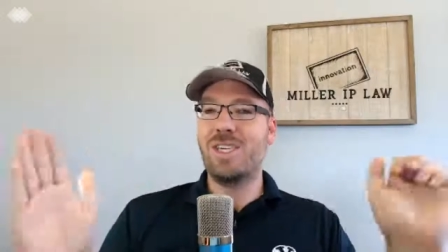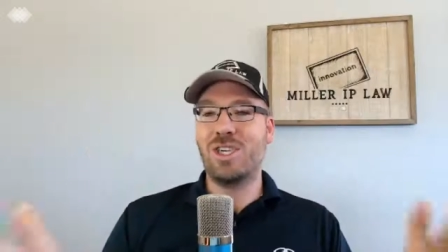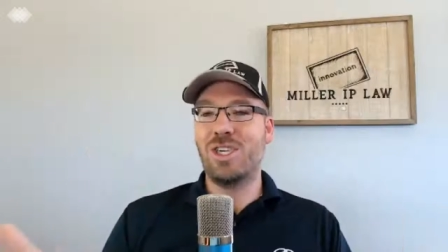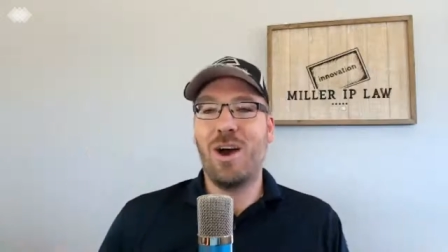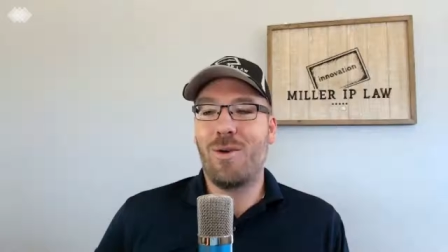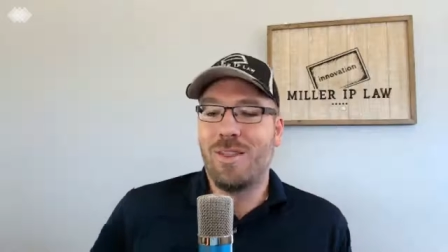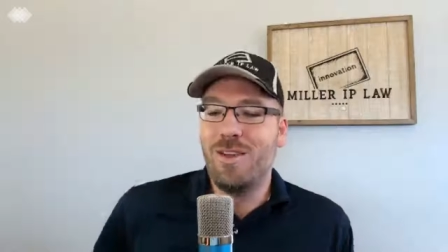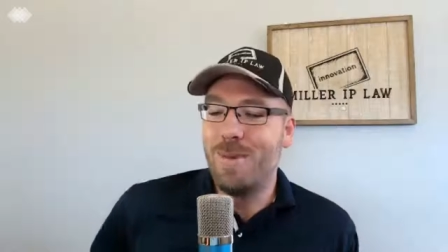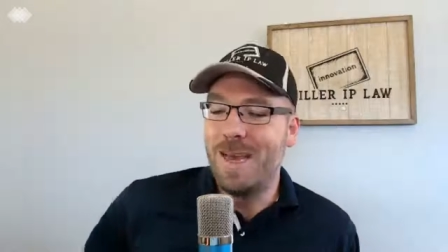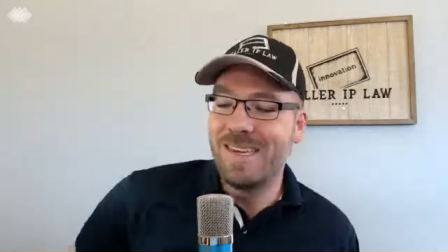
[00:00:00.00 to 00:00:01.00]
to talk with
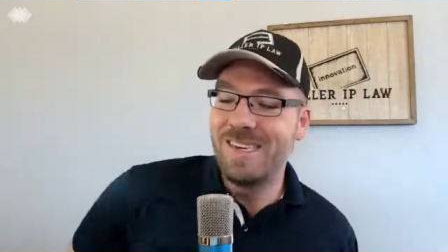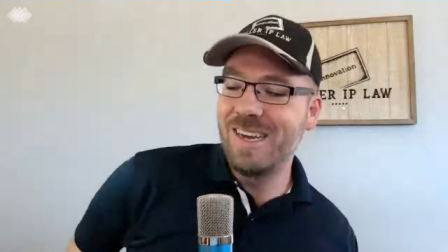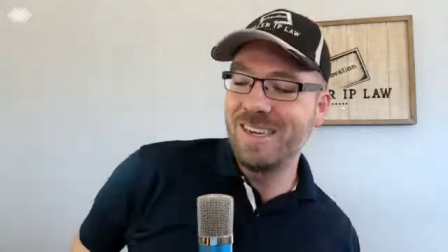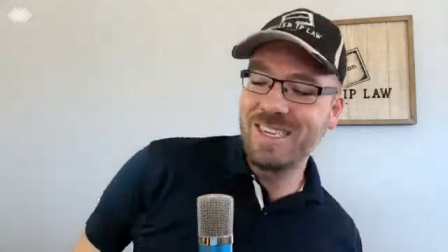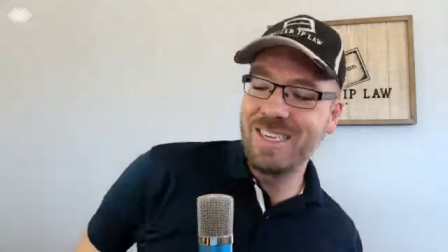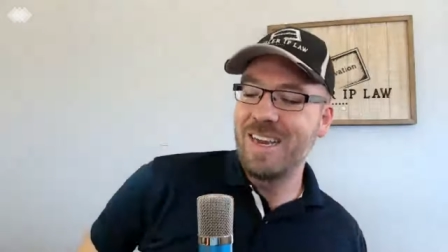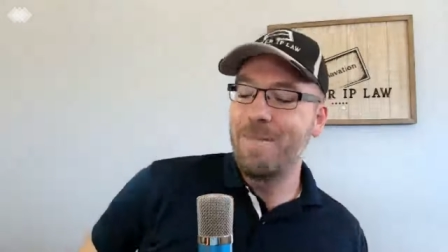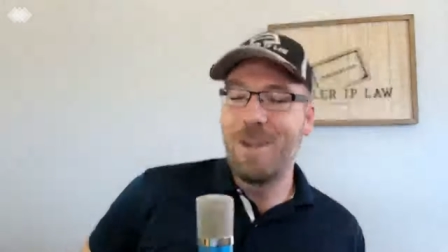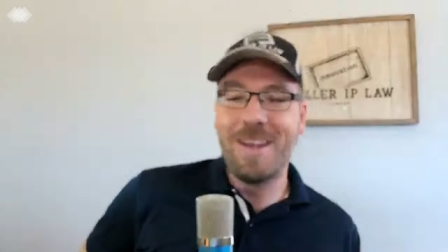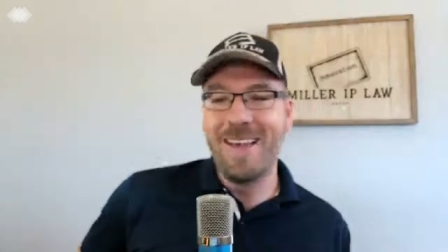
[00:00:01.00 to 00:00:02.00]
you because it's just
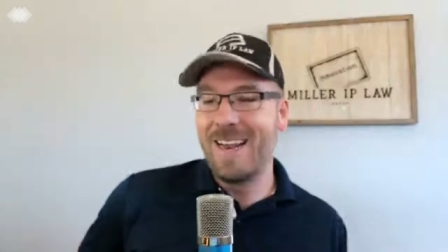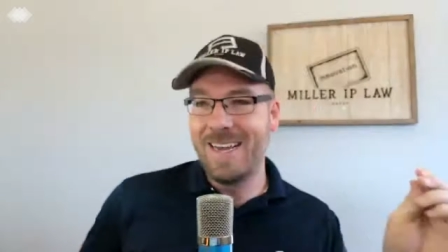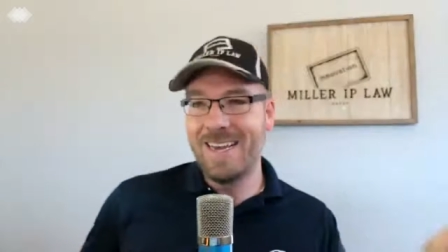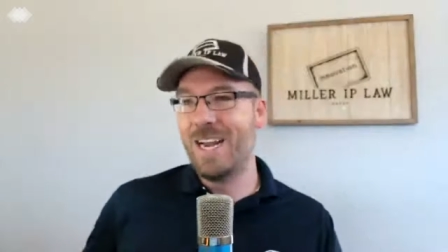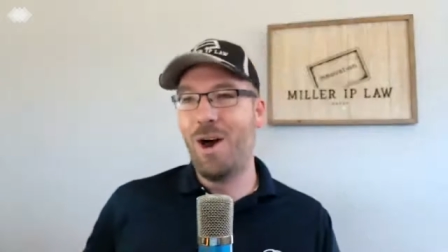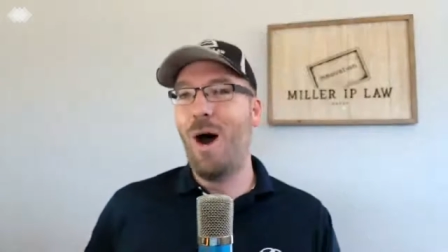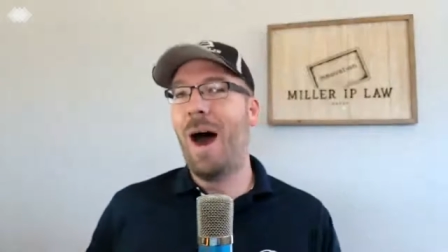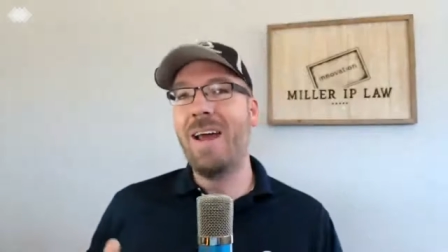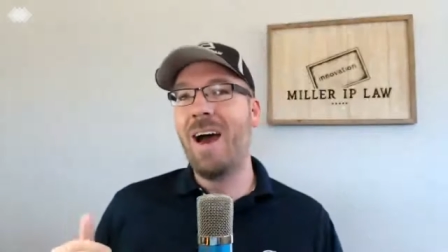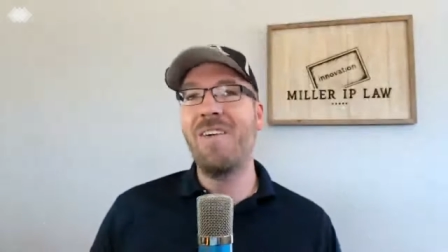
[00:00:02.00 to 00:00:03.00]
something that you know
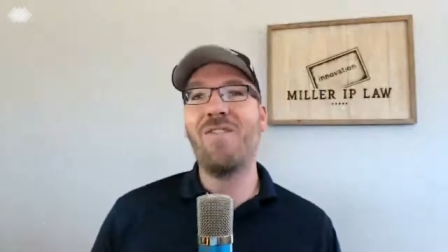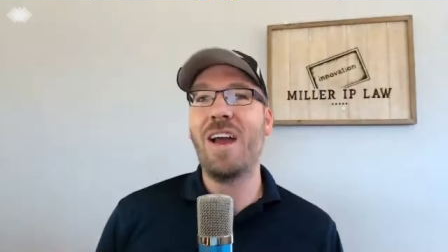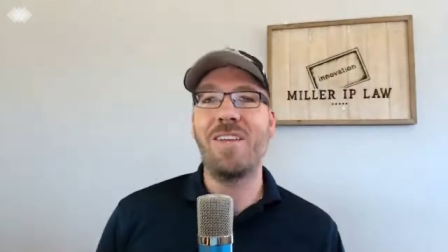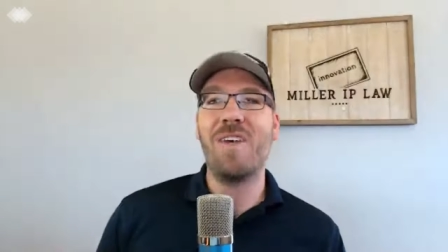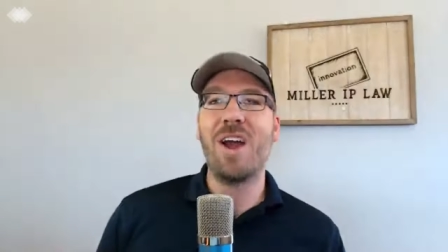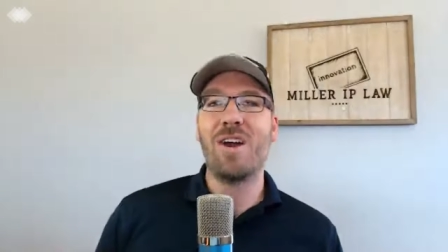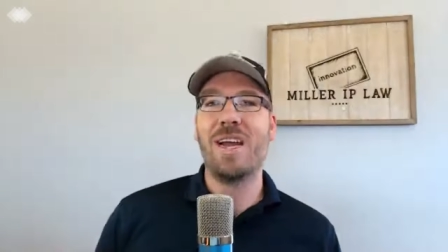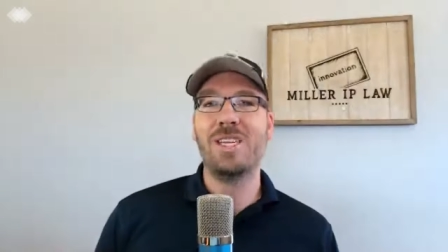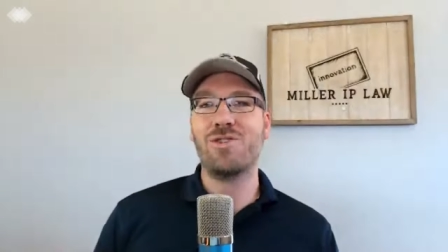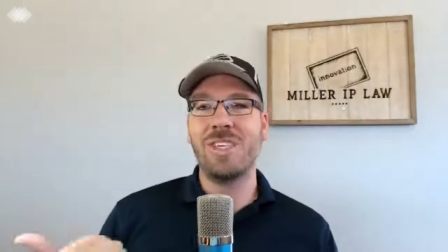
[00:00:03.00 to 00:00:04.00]
I, I find very
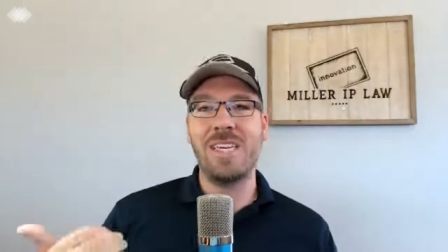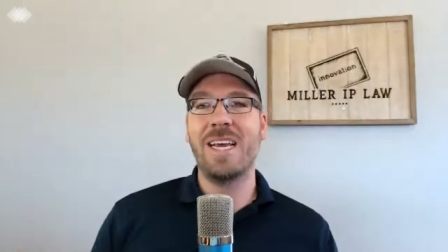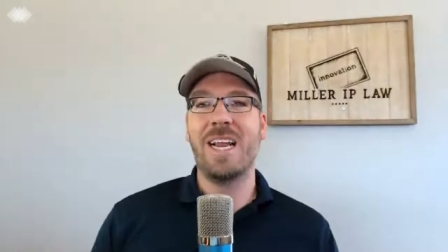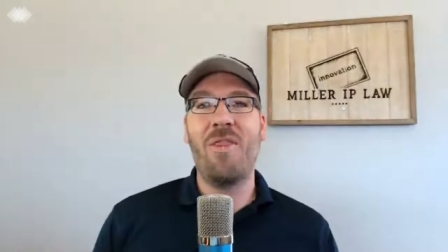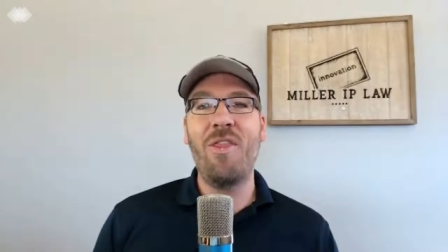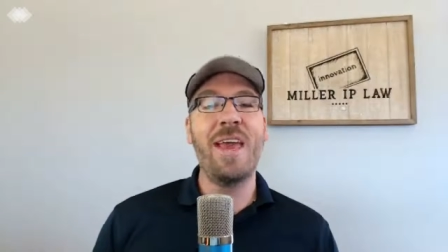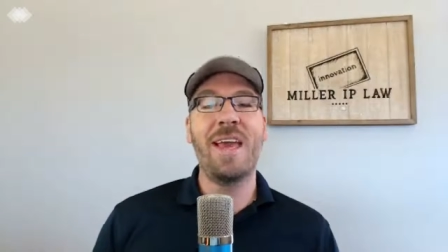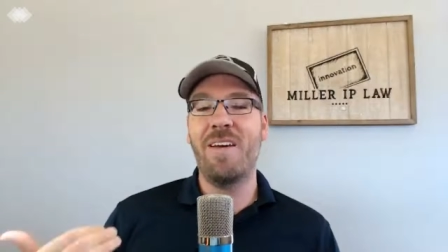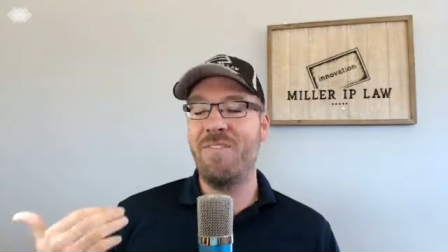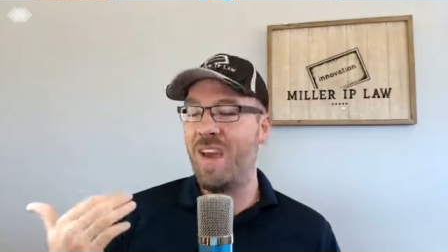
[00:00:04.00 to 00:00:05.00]
interesting and I think
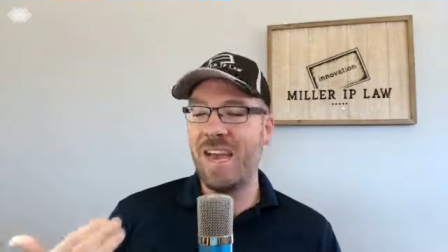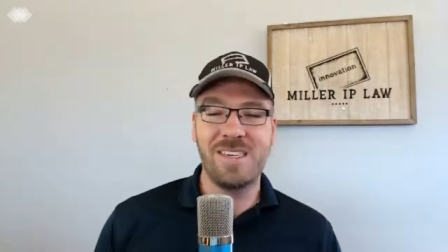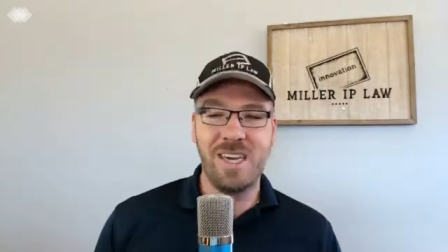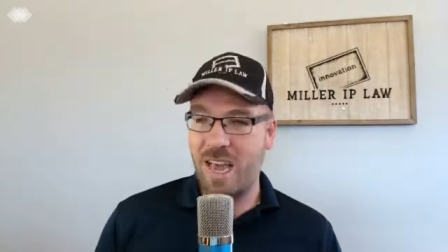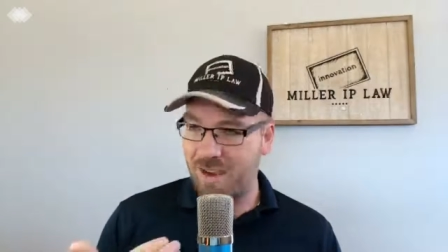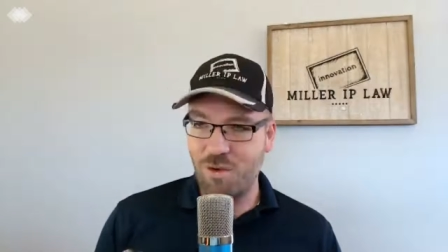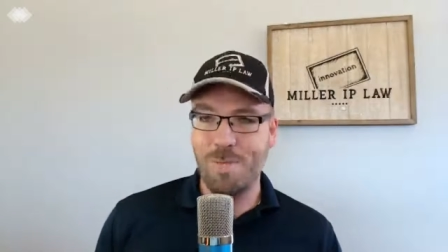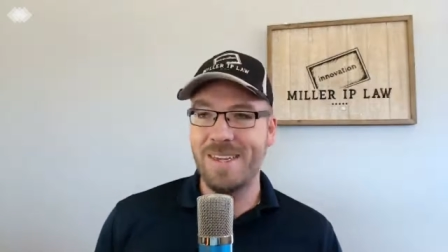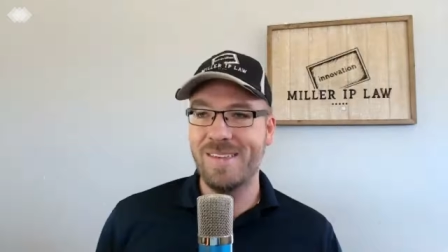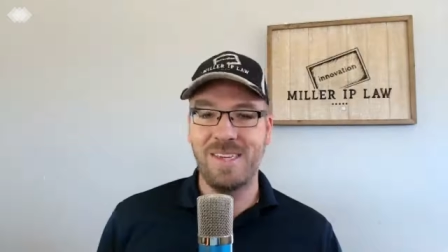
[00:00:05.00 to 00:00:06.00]
it affects every
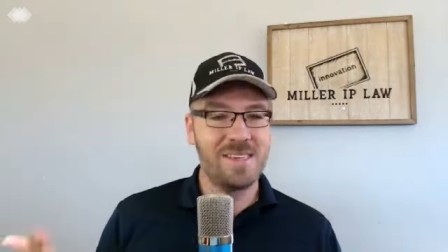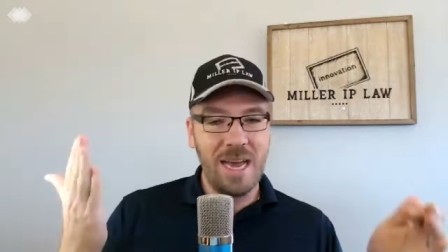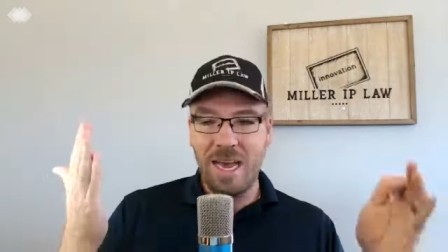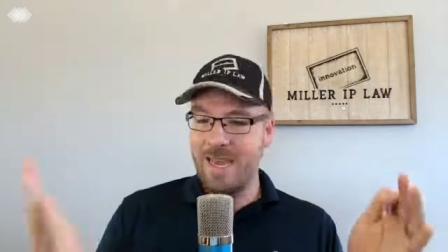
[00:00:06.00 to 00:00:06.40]
business.